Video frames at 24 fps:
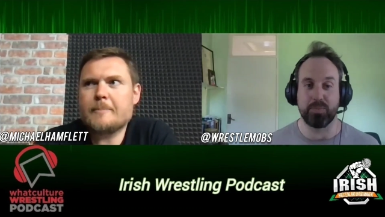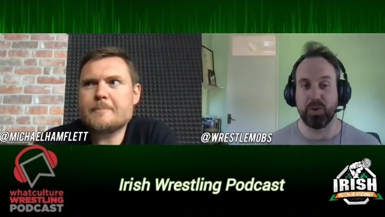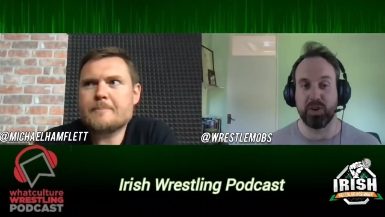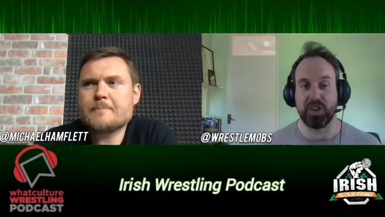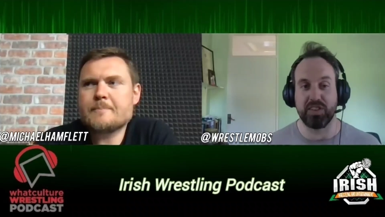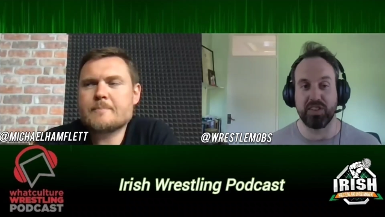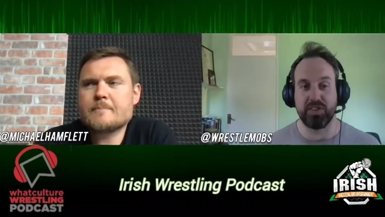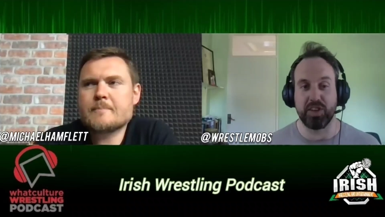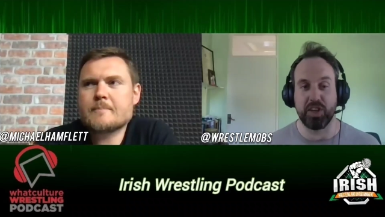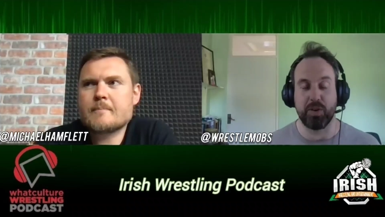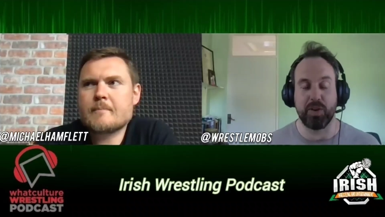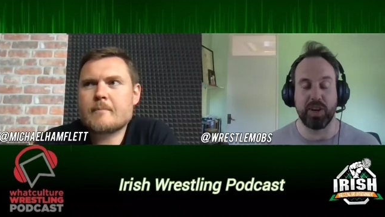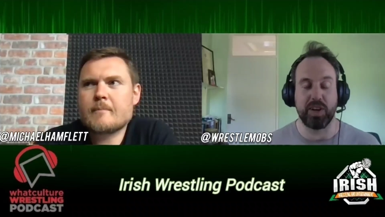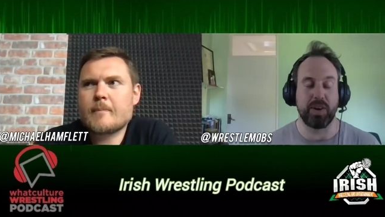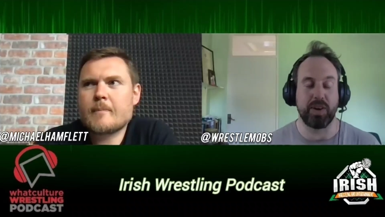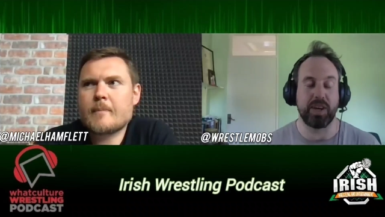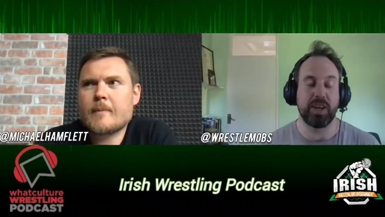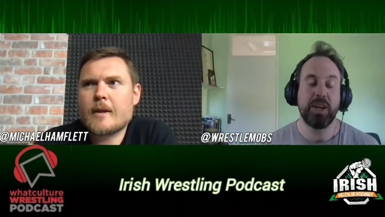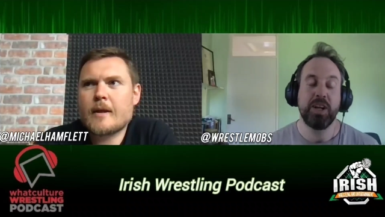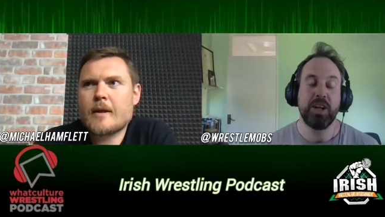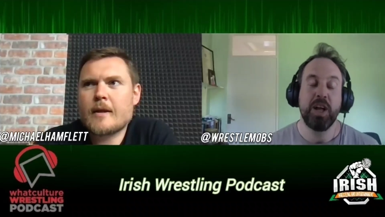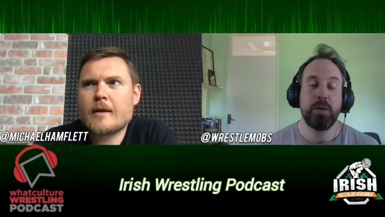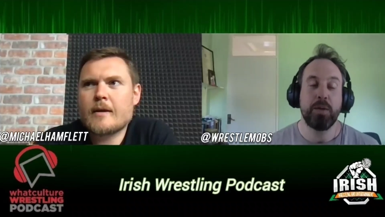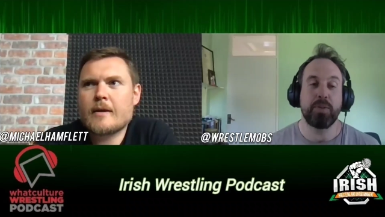Speaker 1: point of view anyway.
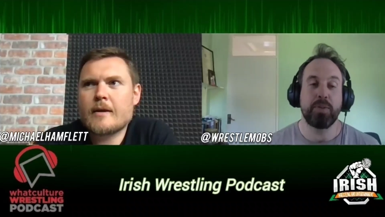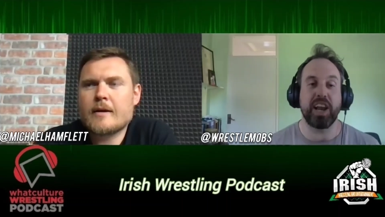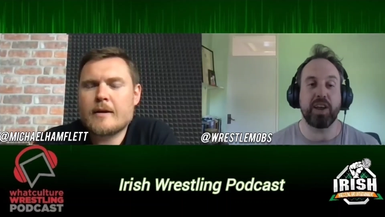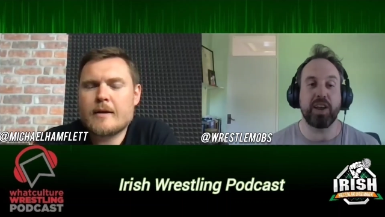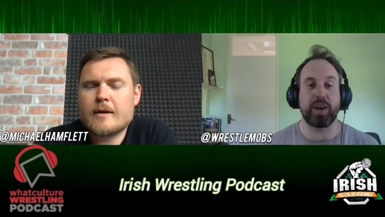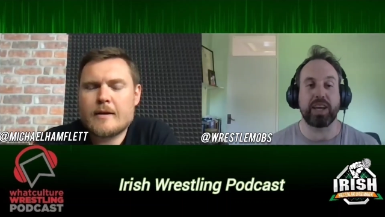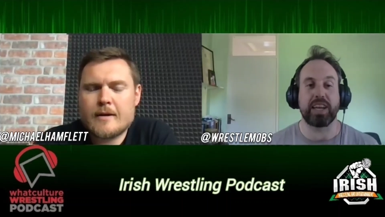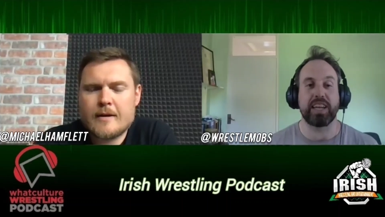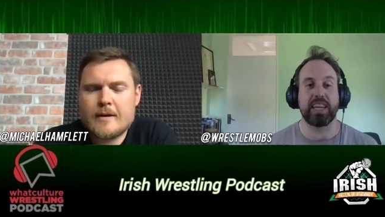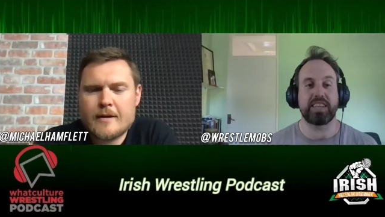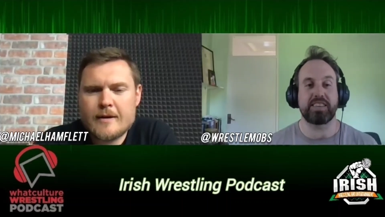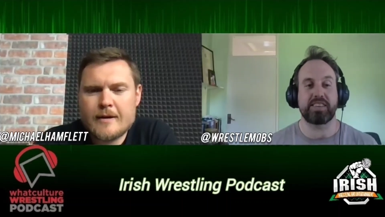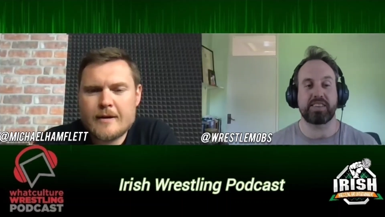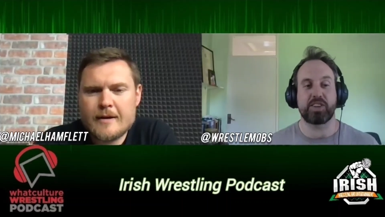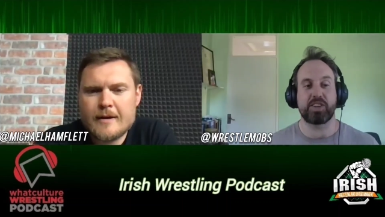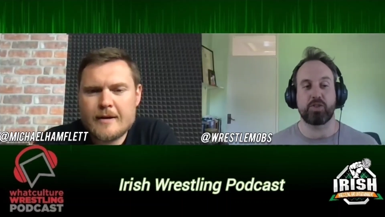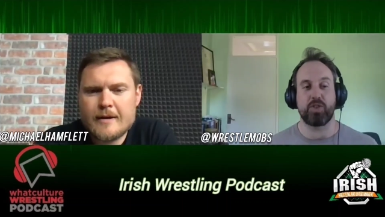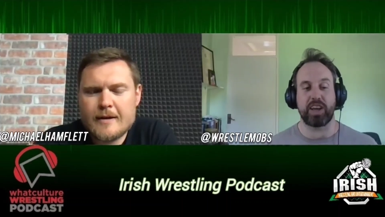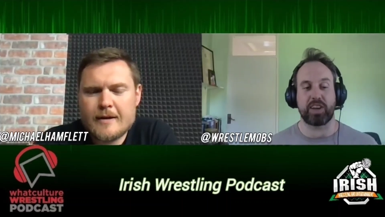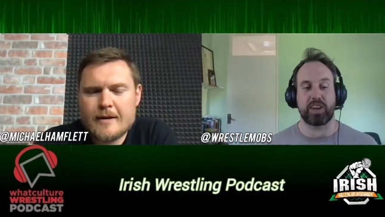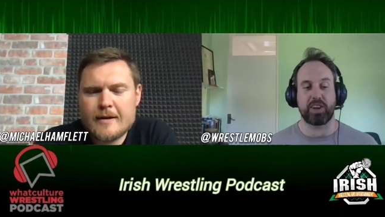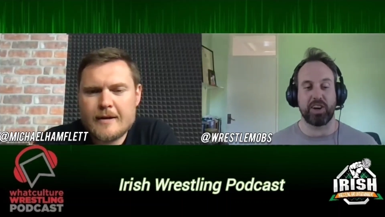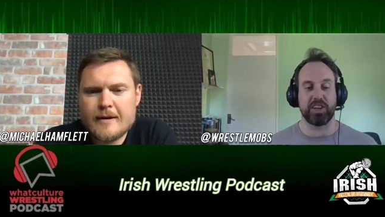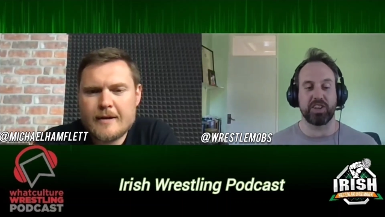But anyway, let's
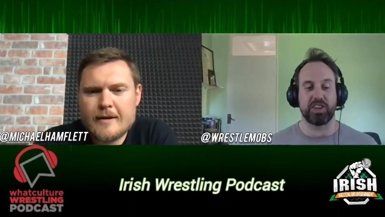crack